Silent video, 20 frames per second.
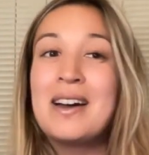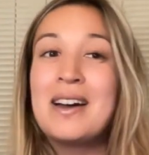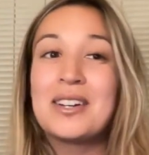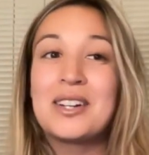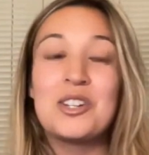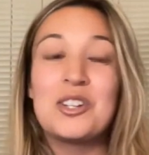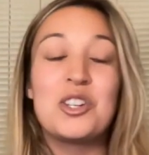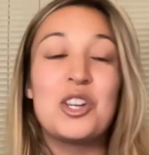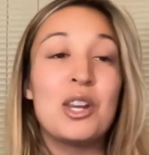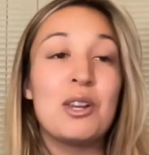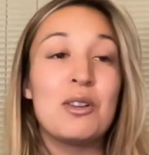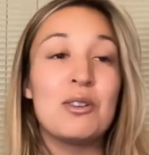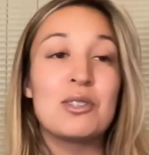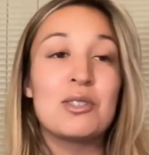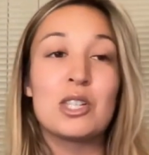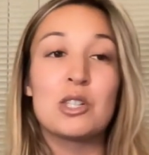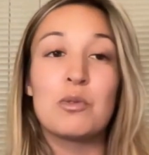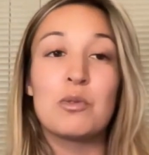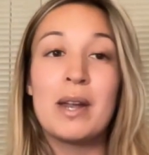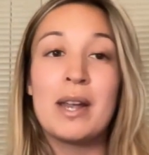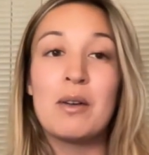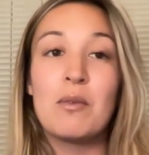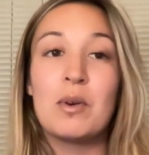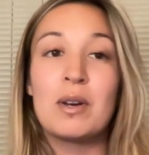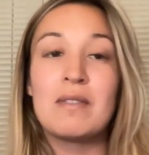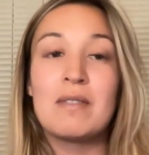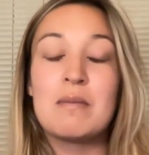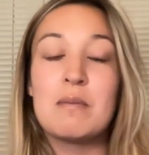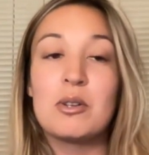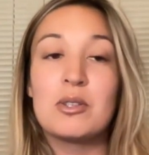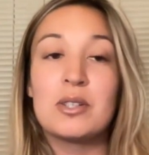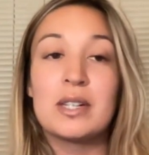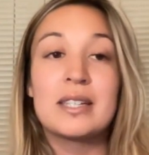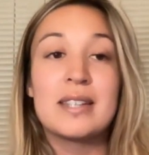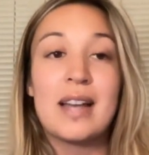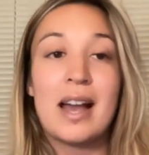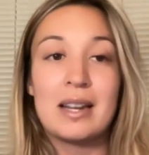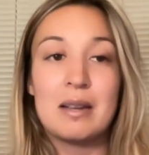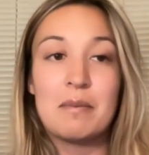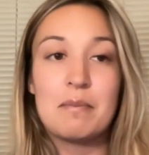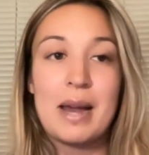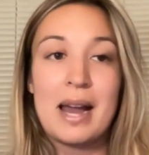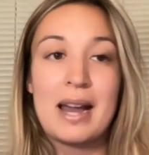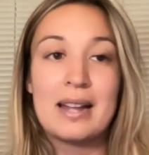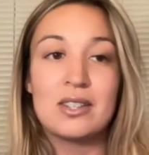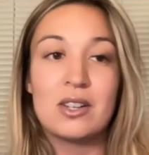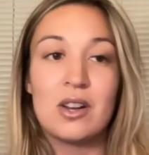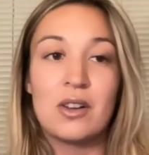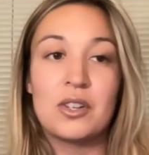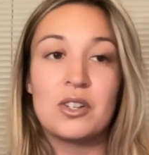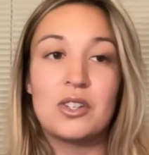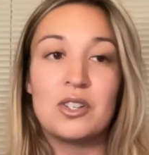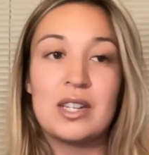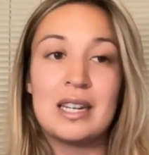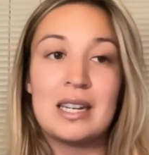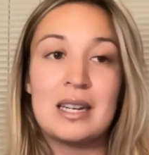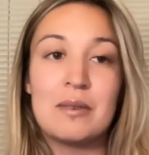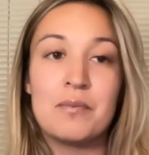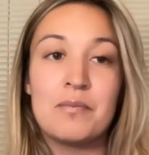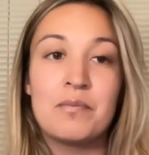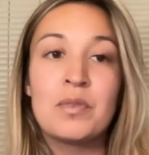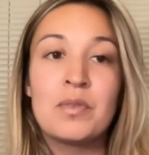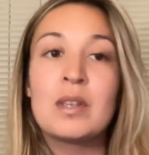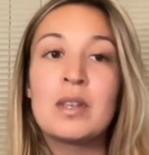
continues to swing, one of the most exciting bats on the team.